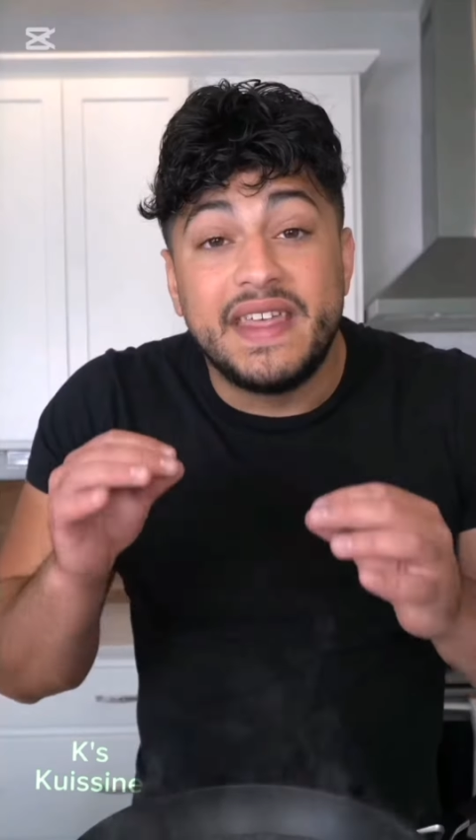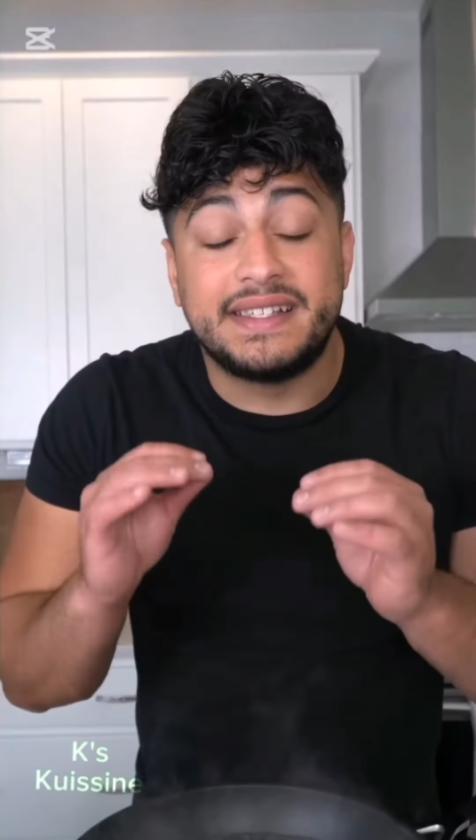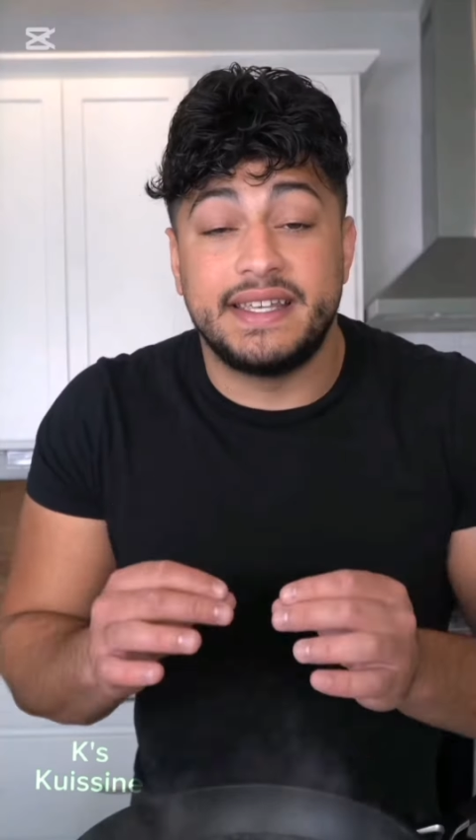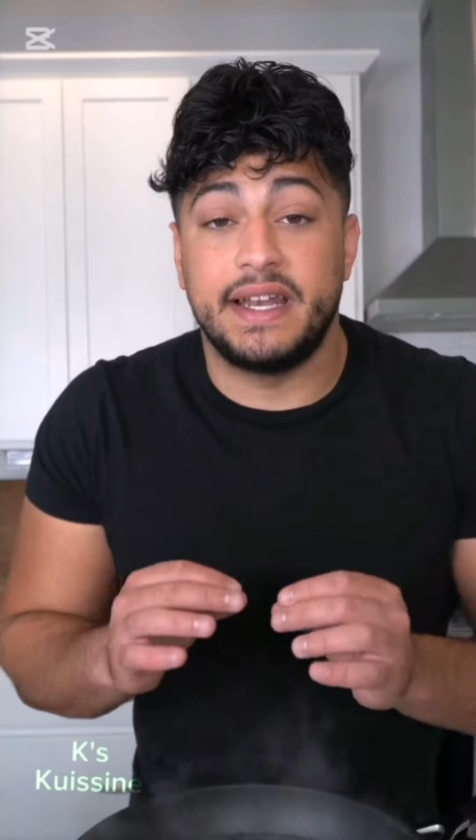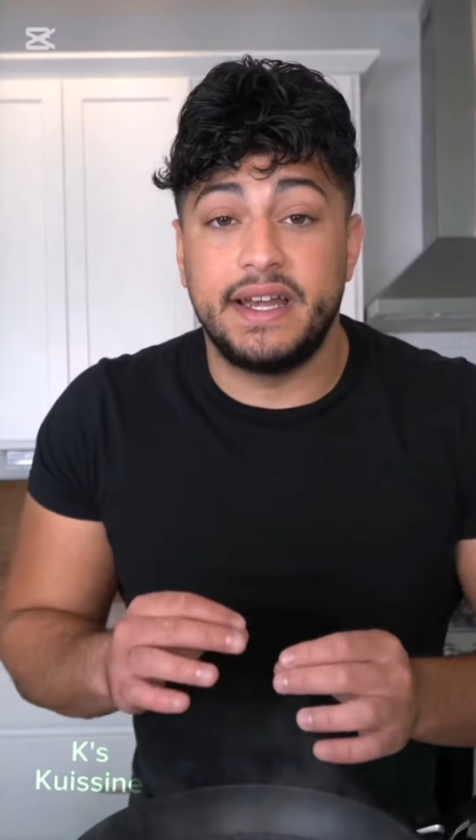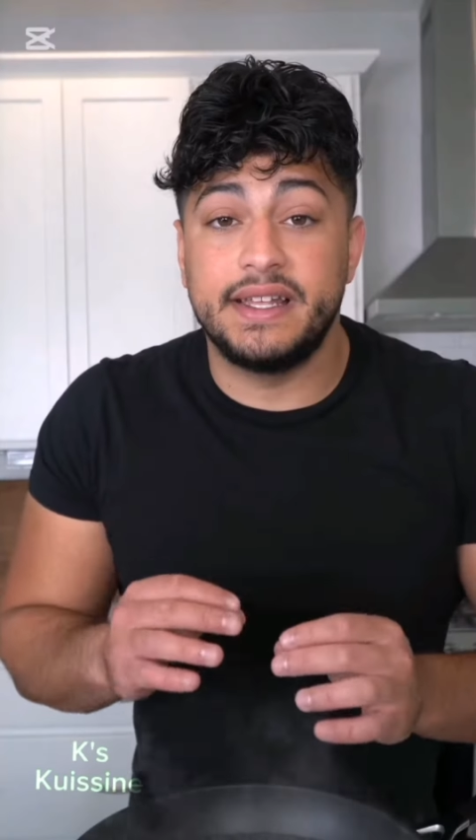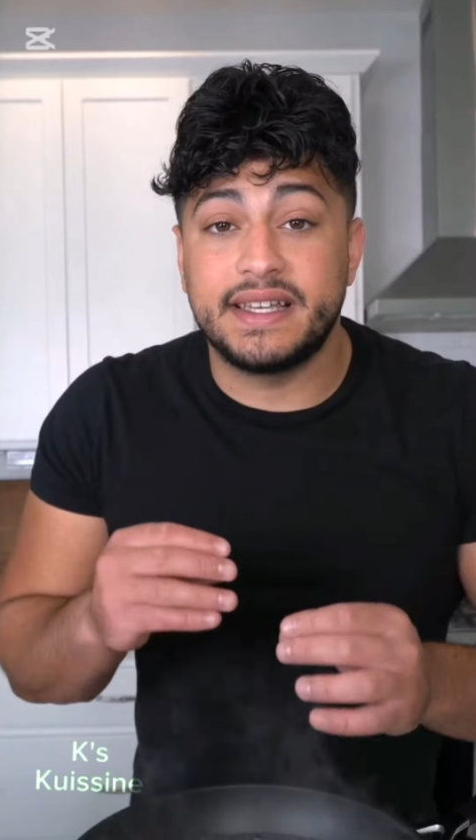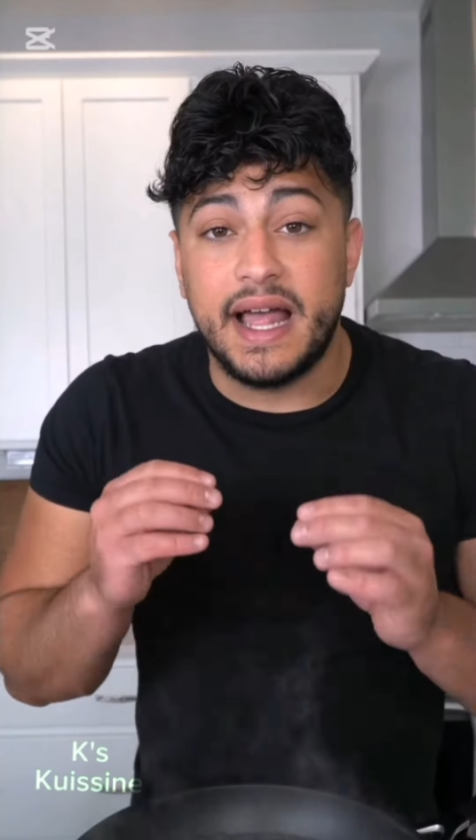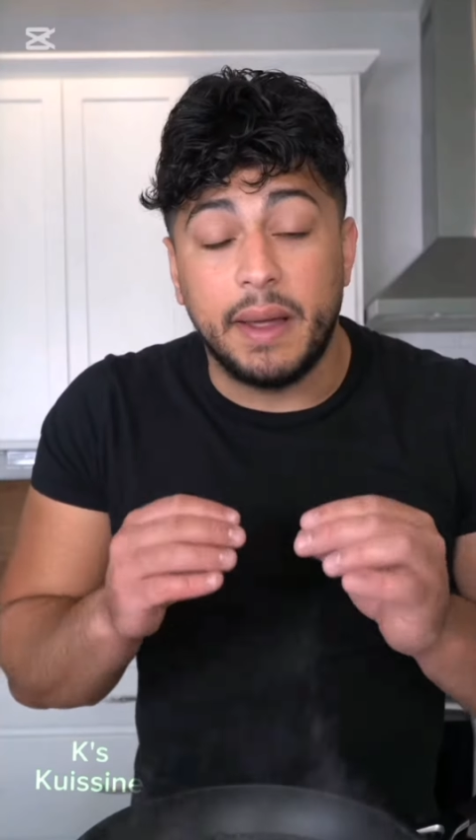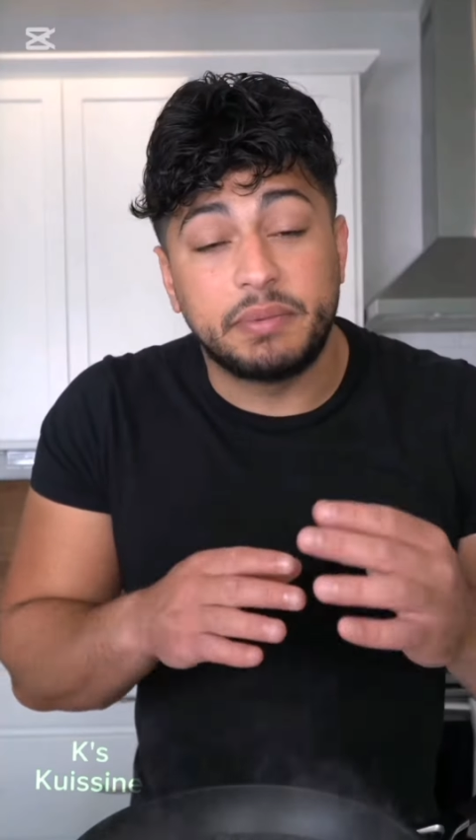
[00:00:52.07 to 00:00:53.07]
The acidity is
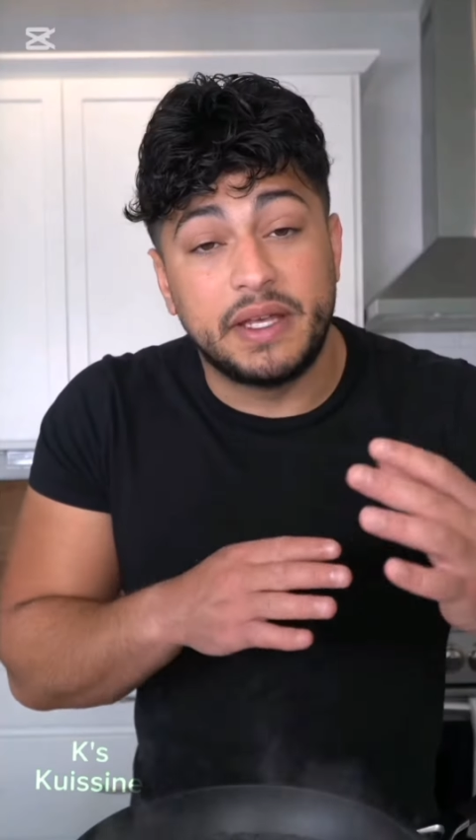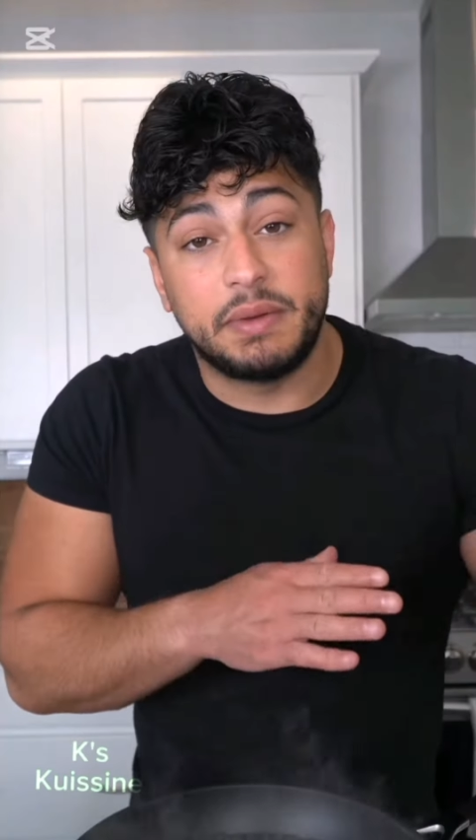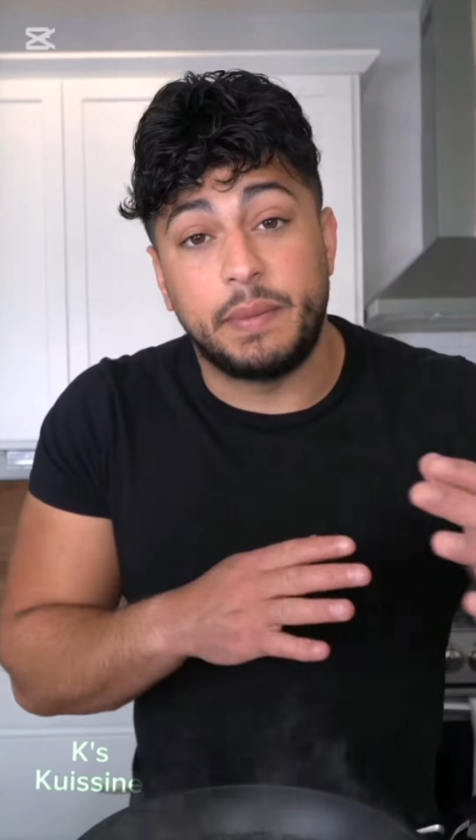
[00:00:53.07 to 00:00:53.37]
gonna help keep the